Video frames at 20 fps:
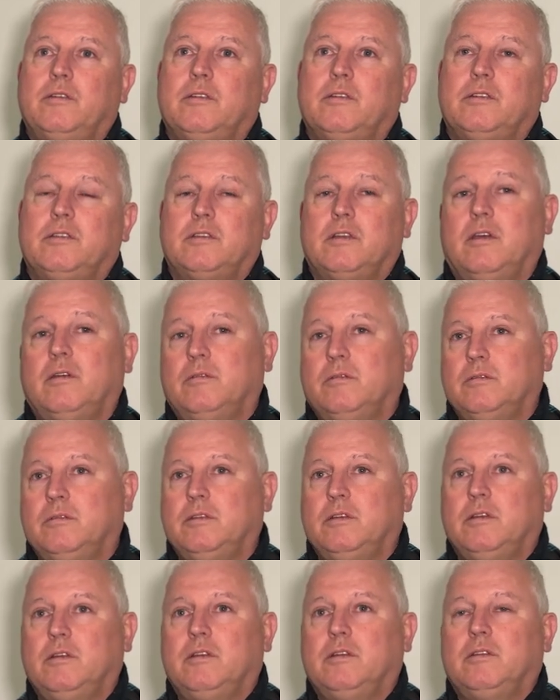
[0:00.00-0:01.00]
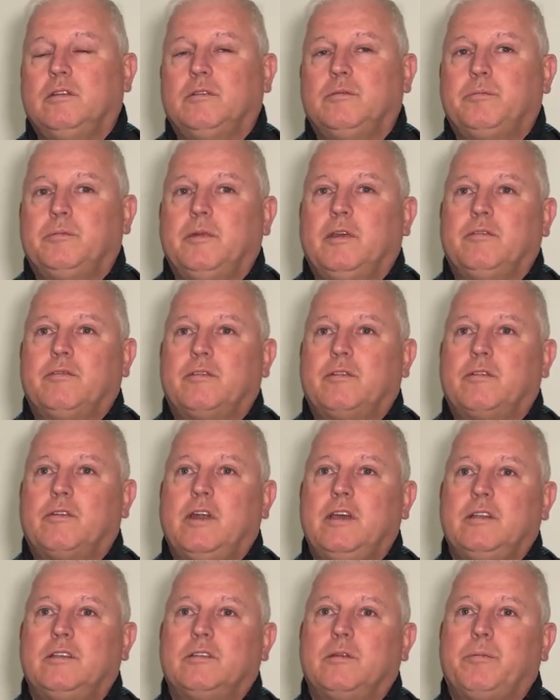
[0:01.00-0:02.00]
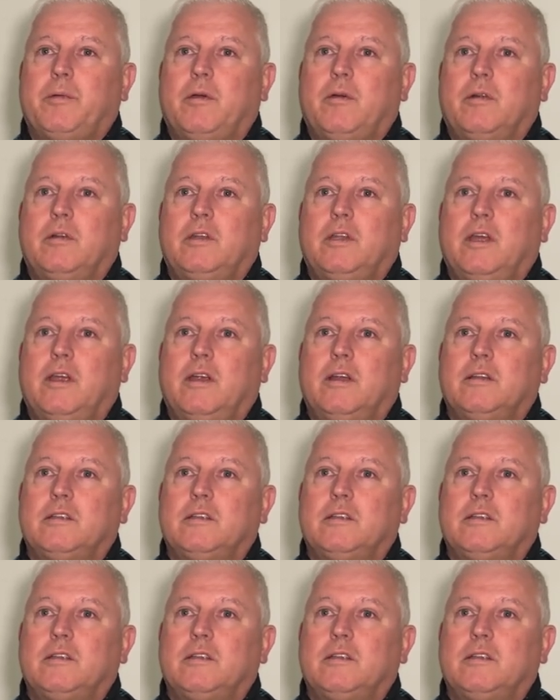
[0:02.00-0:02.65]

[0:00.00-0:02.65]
So I've great support there.